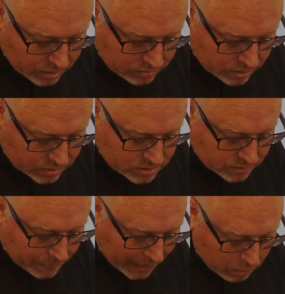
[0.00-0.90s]
that
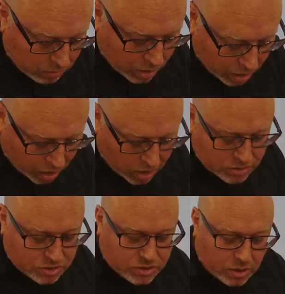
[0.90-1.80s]
our
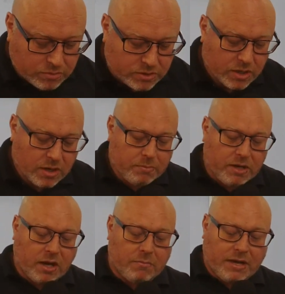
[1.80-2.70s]
hearts don't
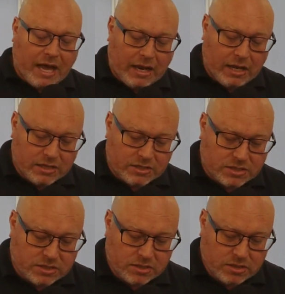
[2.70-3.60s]
become
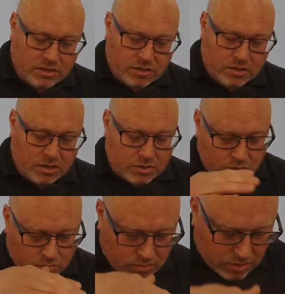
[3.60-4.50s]
callous at
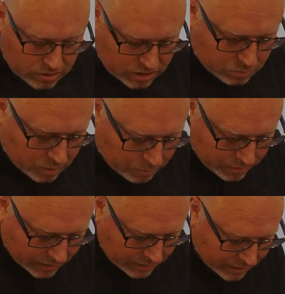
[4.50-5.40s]
all. Just want to put
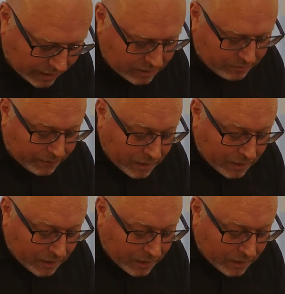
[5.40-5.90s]
that in there. Anyway,